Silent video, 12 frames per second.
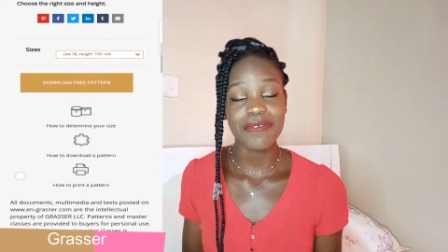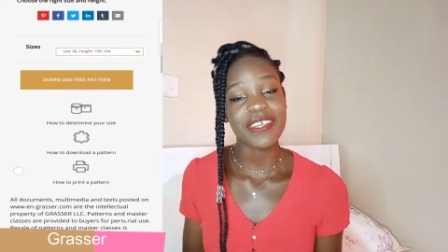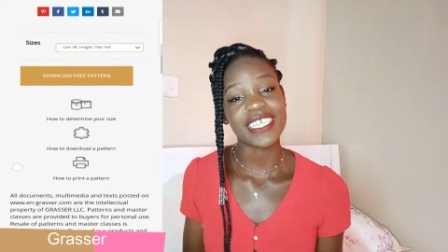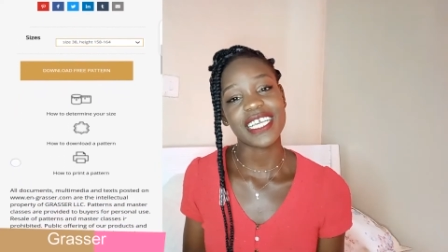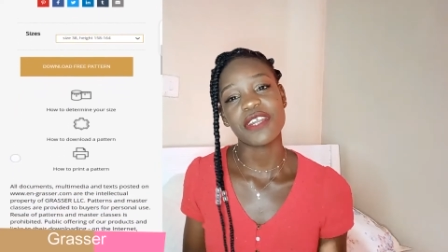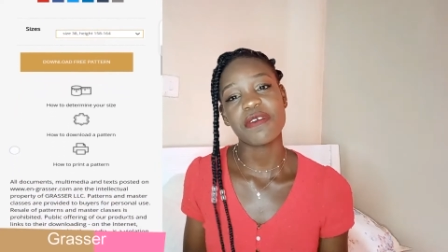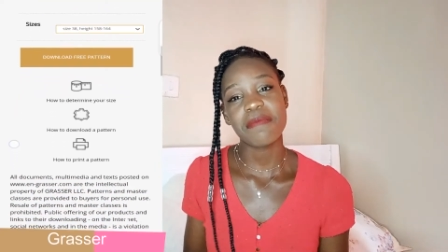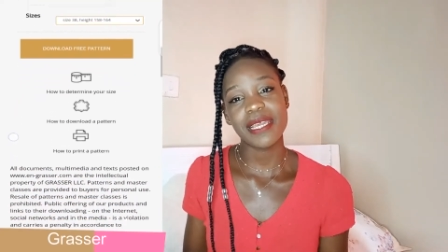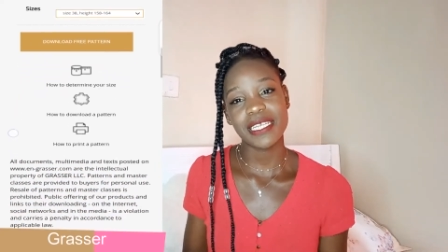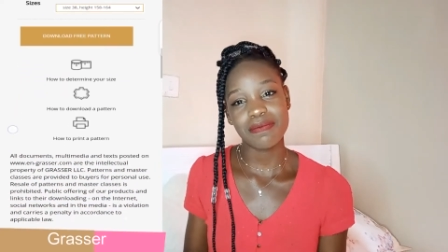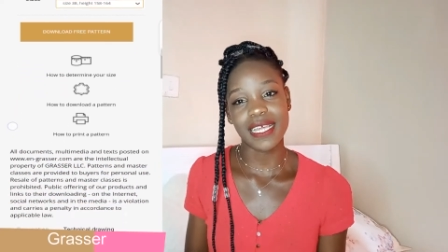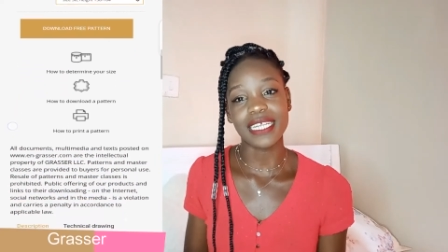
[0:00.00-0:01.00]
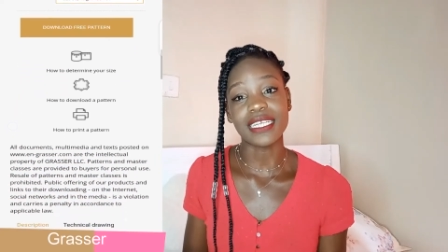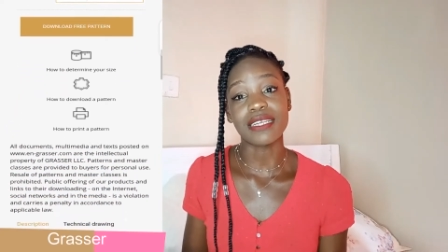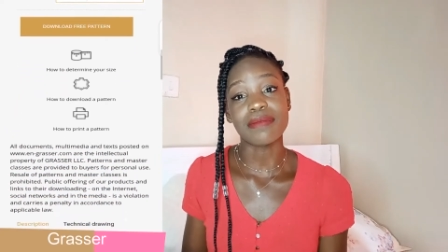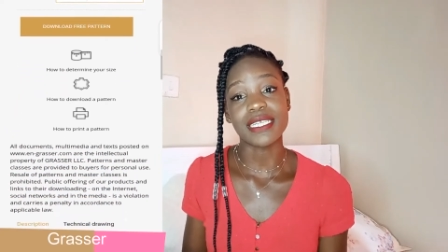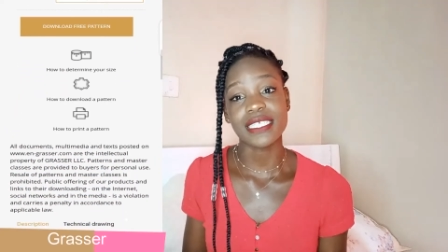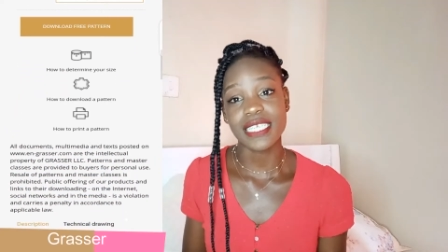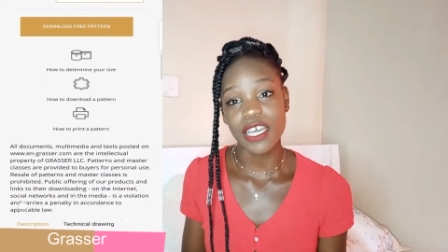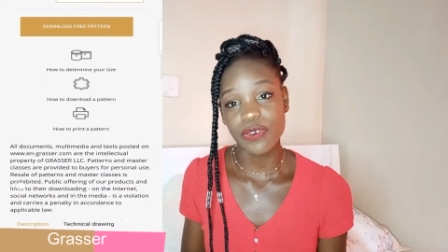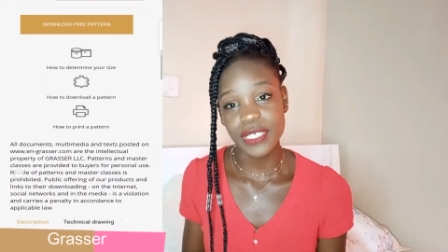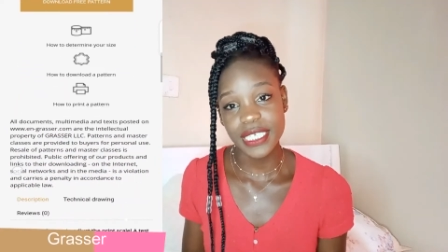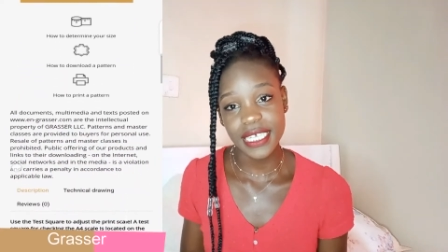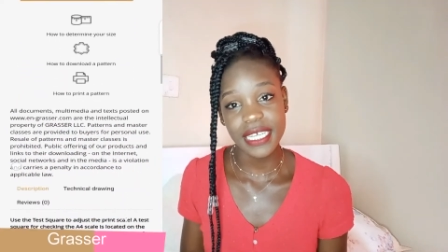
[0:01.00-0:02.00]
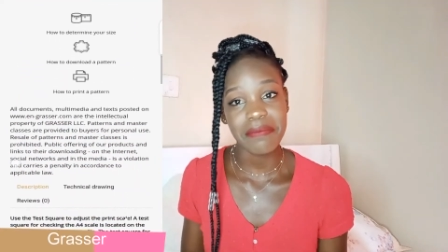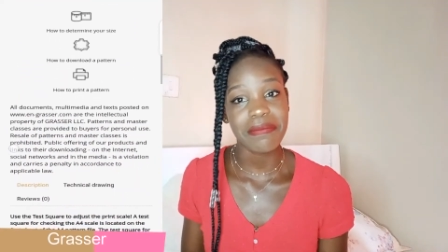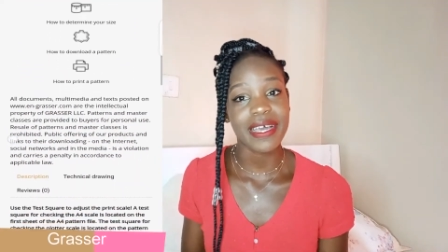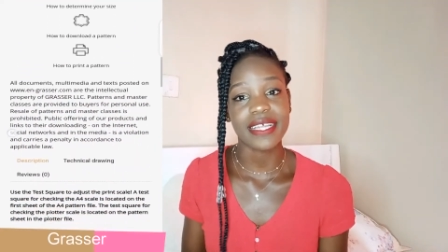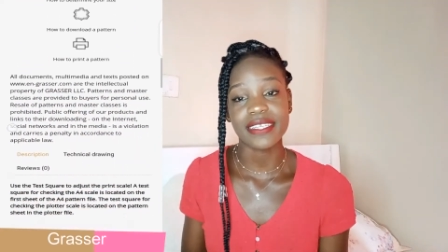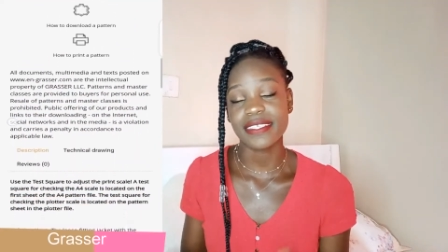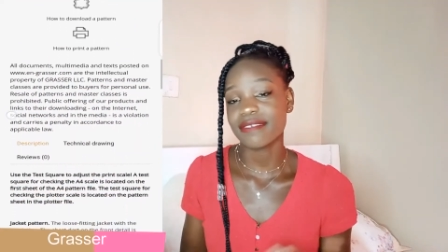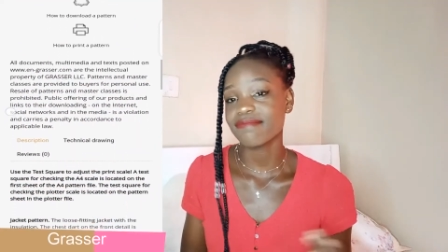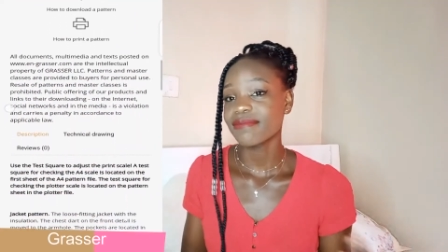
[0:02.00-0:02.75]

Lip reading: which I know might be a little bit daunting, but